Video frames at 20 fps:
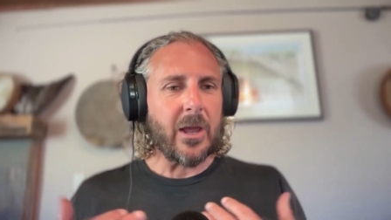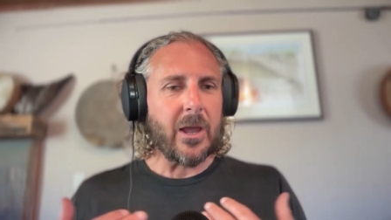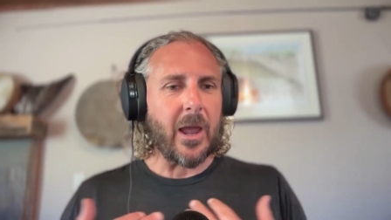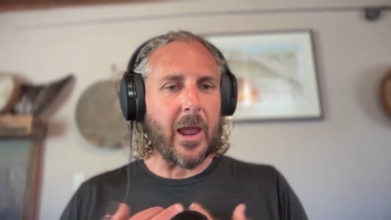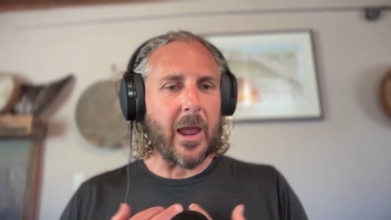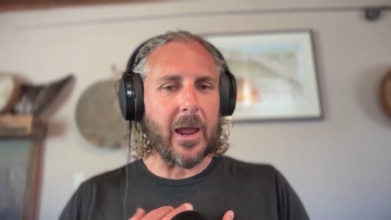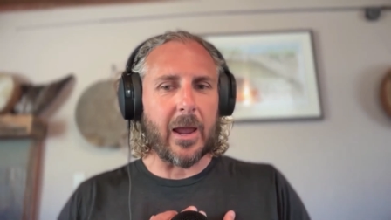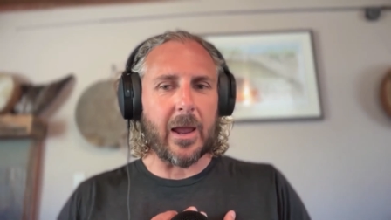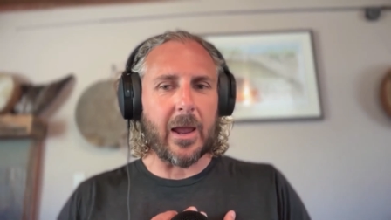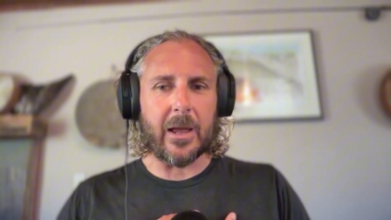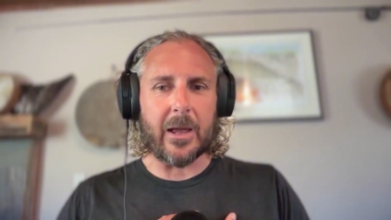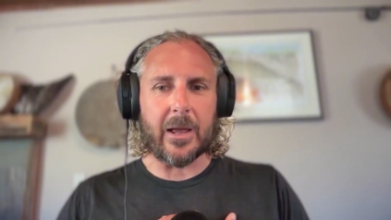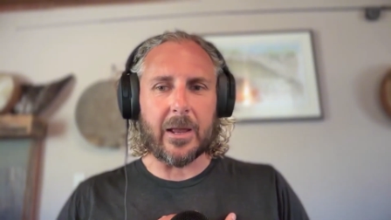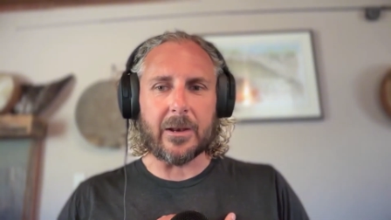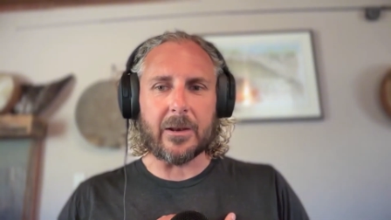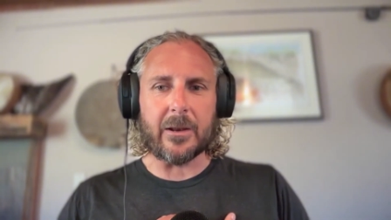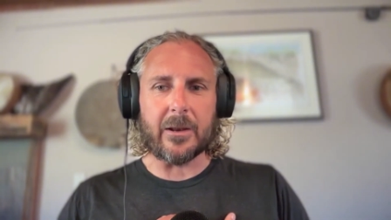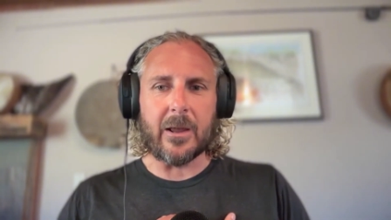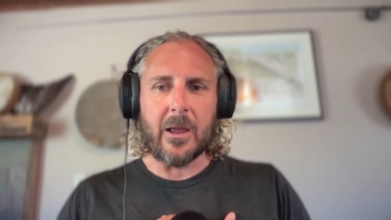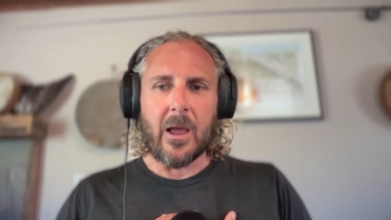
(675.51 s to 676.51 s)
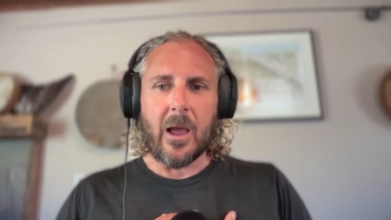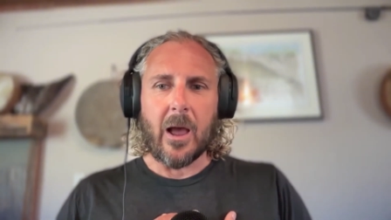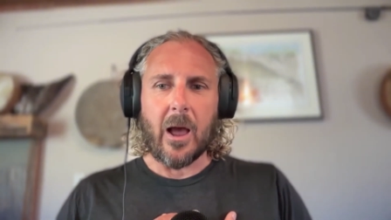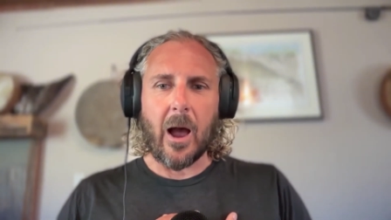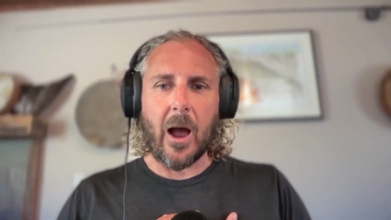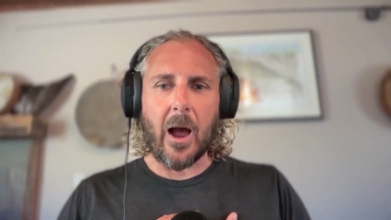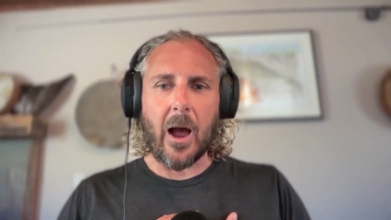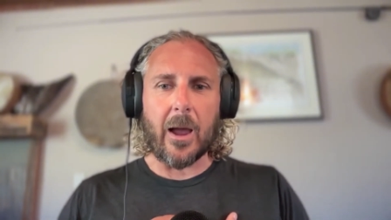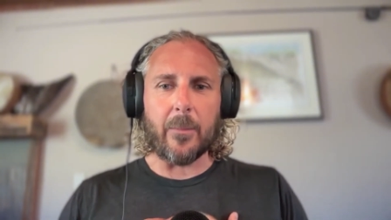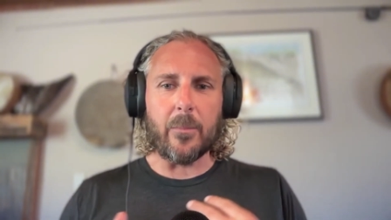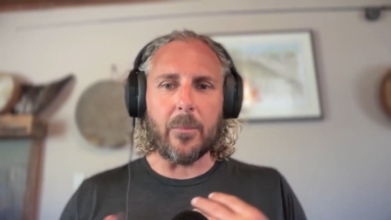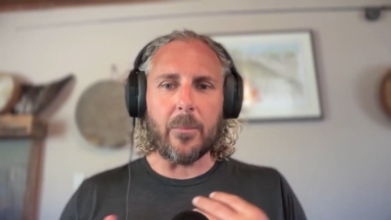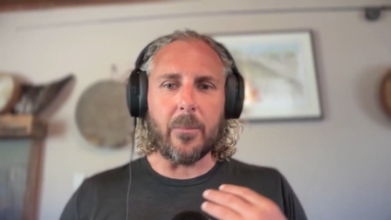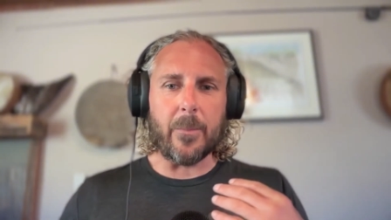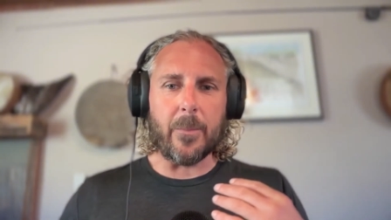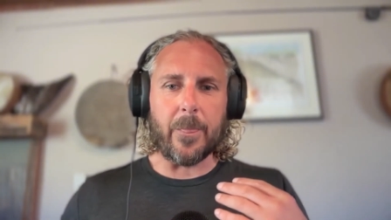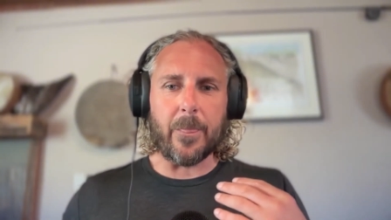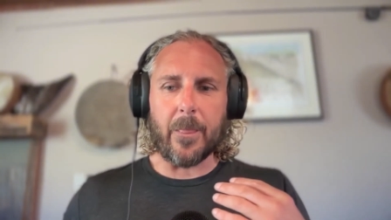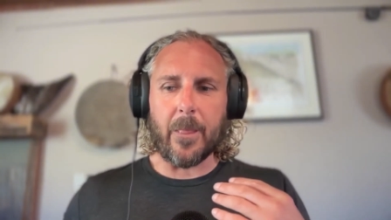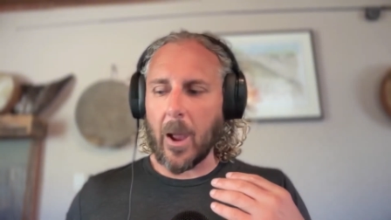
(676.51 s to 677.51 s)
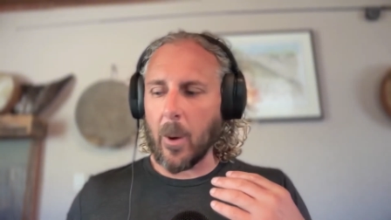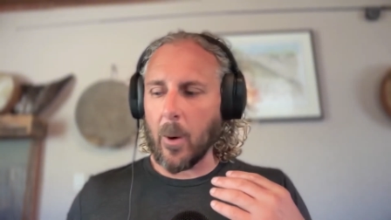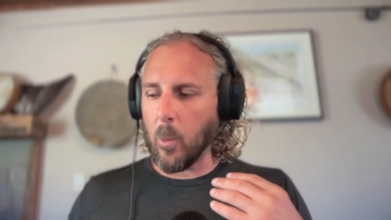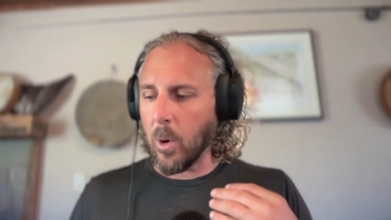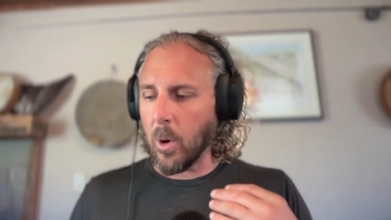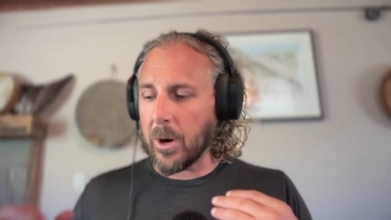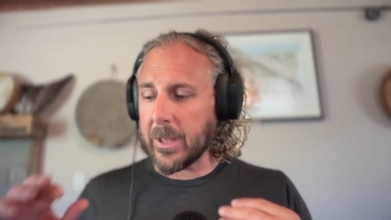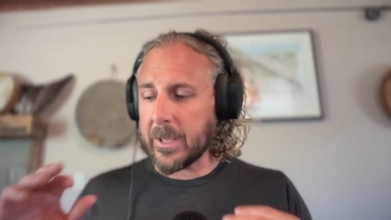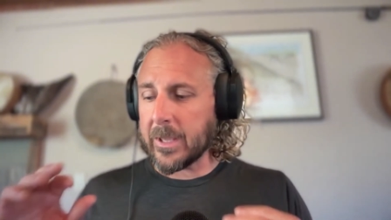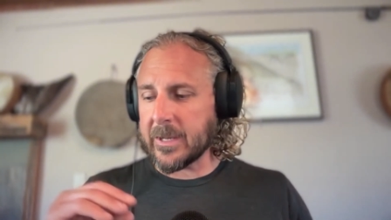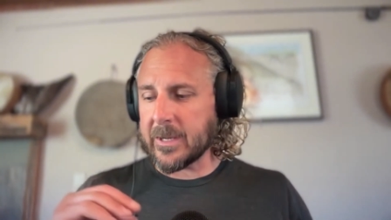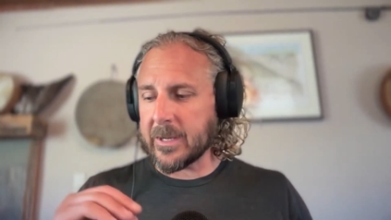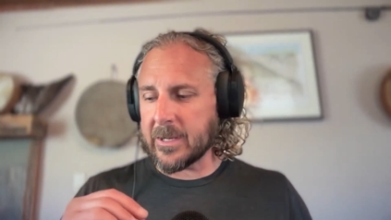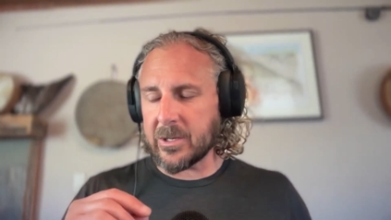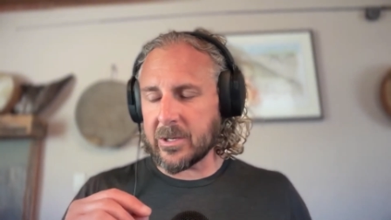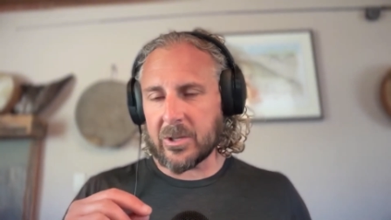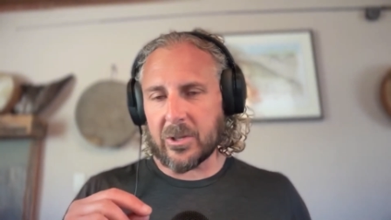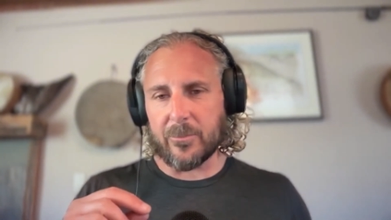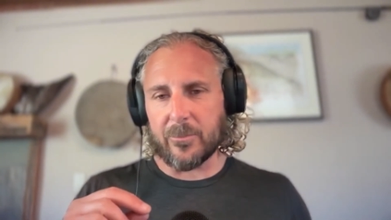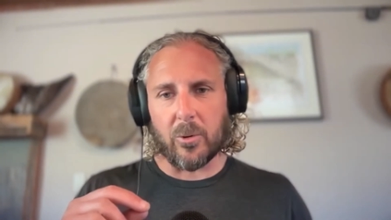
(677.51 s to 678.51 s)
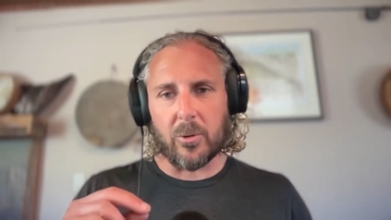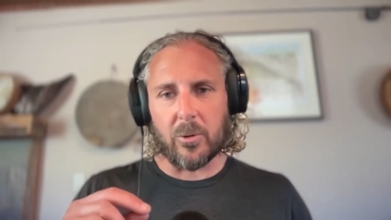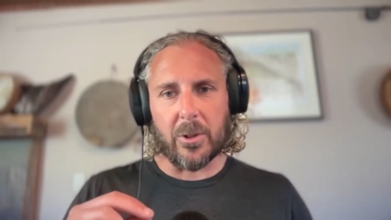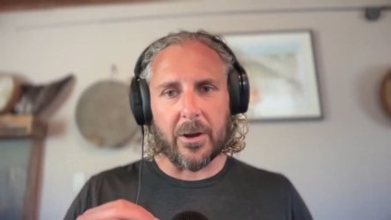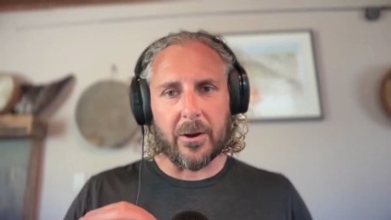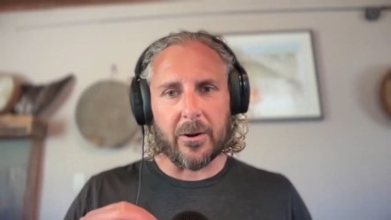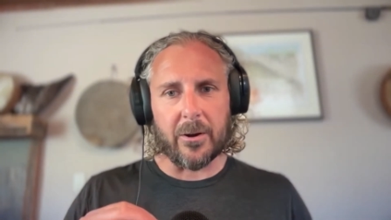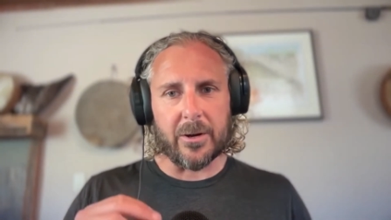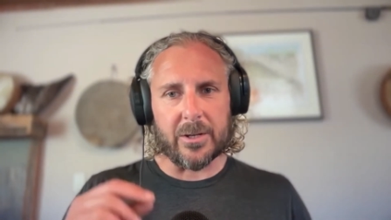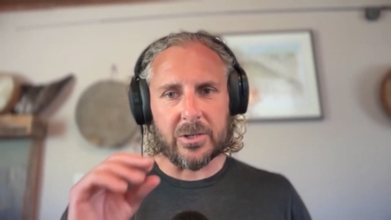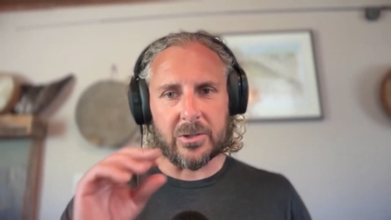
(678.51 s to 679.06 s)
And I'm I want to get into the polarities,